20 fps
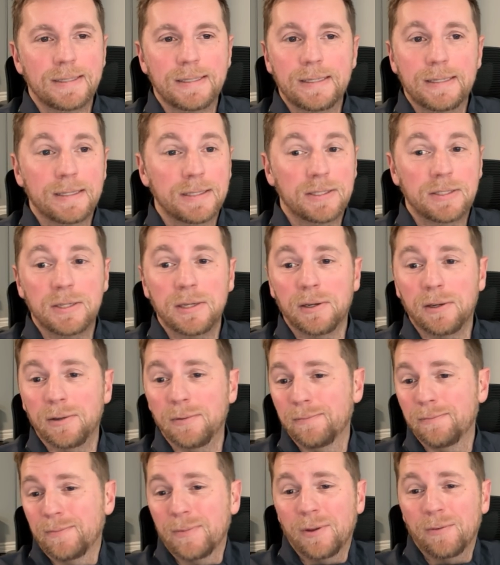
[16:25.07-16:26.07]
still,
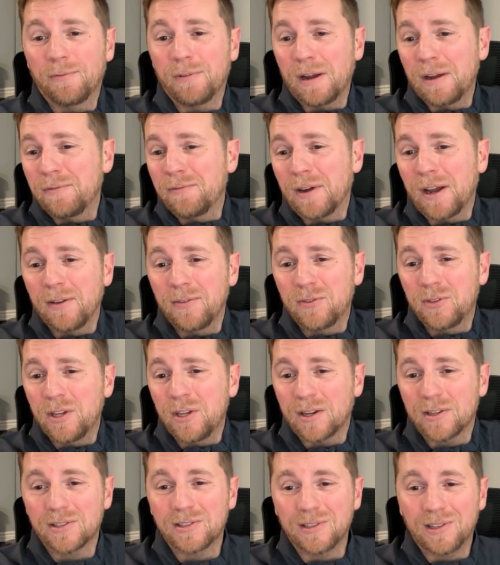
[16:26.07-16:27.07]
5, 5,
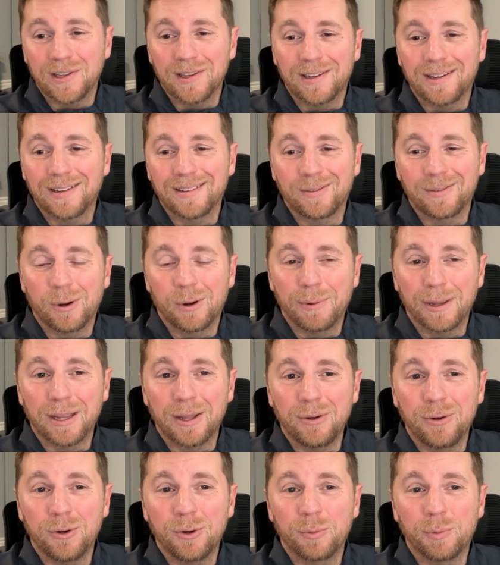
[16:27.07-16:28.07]
6. Like, what am I going
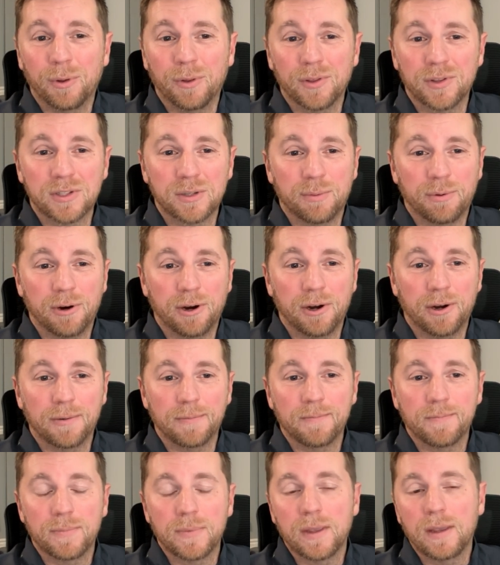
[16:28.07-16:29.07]
to do to pull this apart?
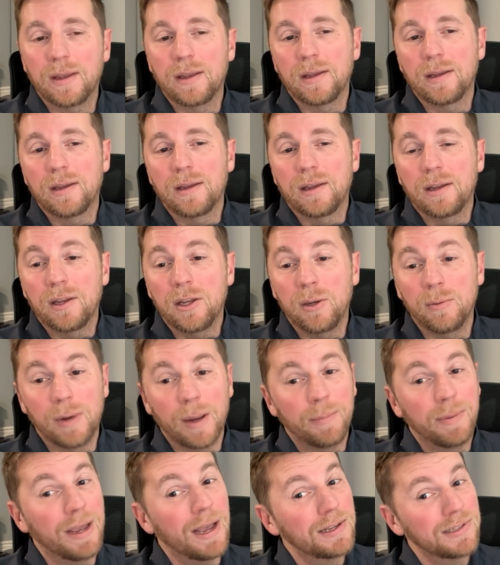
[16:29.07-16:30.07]
You might
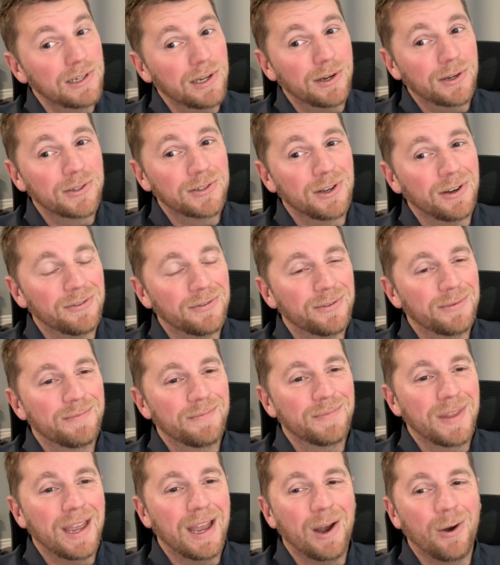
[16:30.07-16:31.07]
be asking yourself.
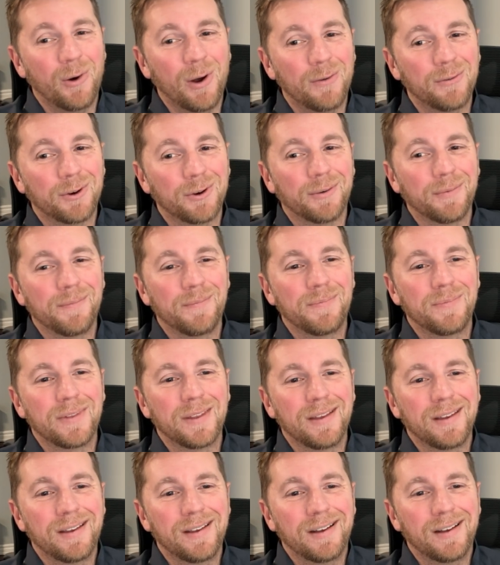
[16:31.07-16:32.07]
However,
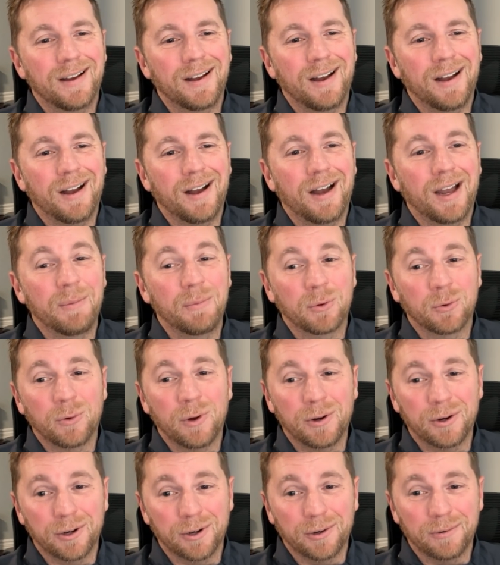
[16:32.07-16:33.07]
I'm a
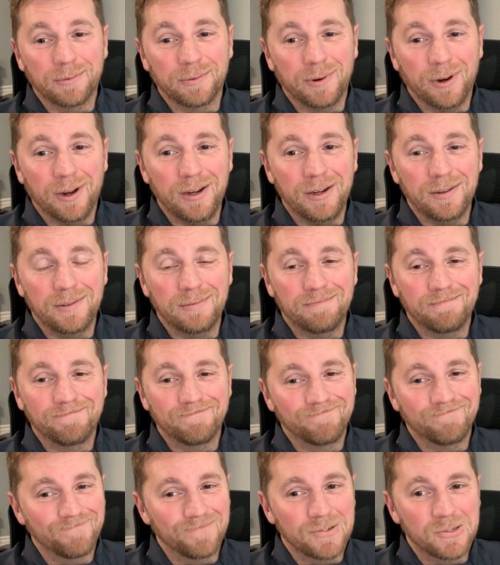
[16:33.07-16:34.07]
runner, right?
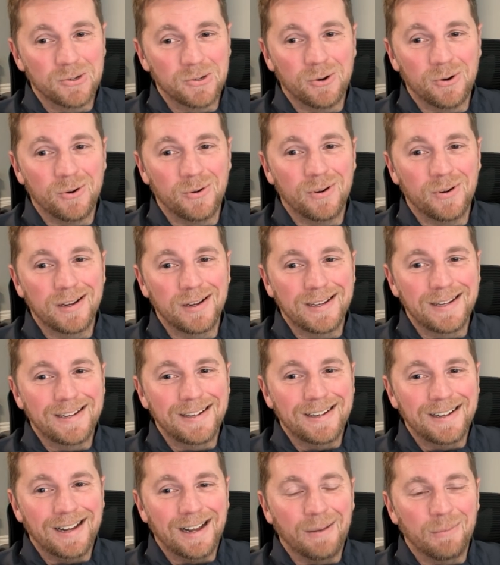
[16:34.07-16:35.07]
So
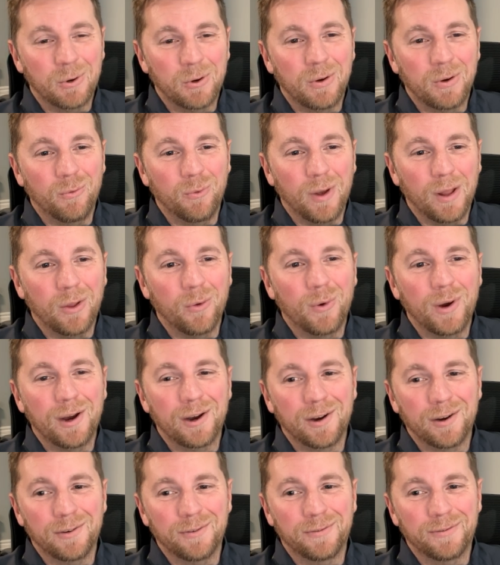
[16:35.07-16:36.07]
I'm well
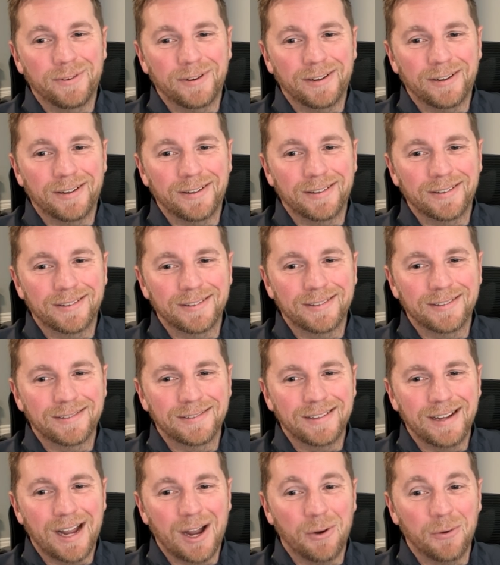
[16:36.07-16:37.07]
aware of
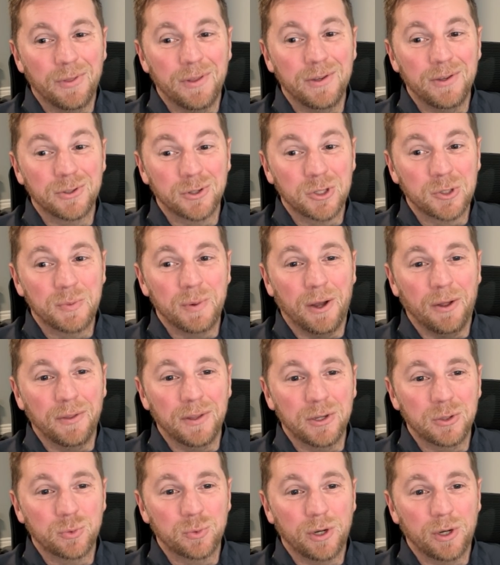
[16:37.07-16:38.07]
how these are spelt,
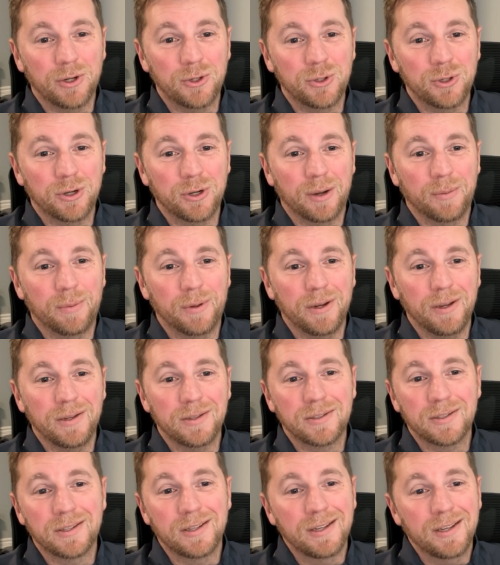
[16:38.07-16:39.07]
these running shoe
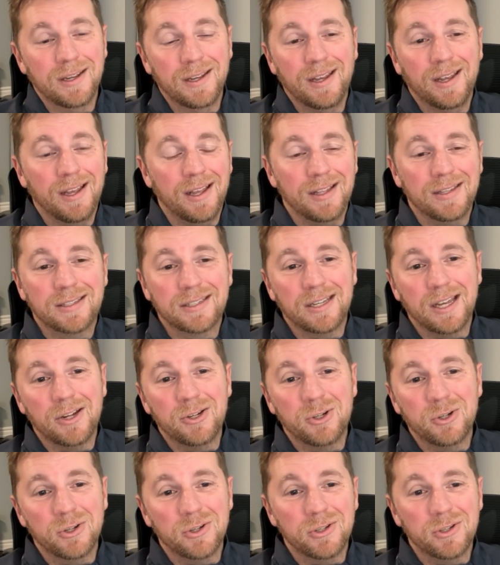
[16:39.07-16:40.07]
companies. And
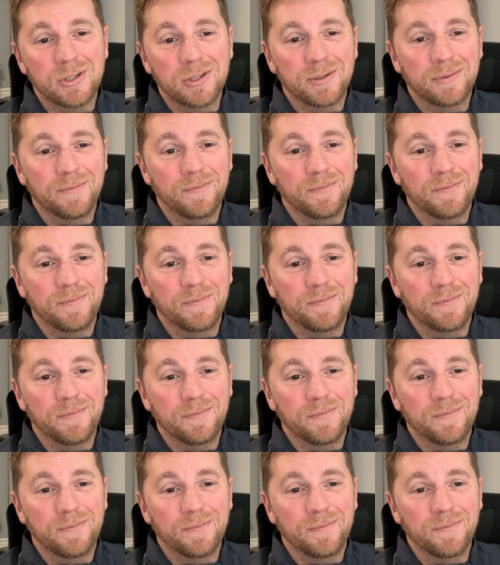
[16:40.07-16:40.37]
Skechers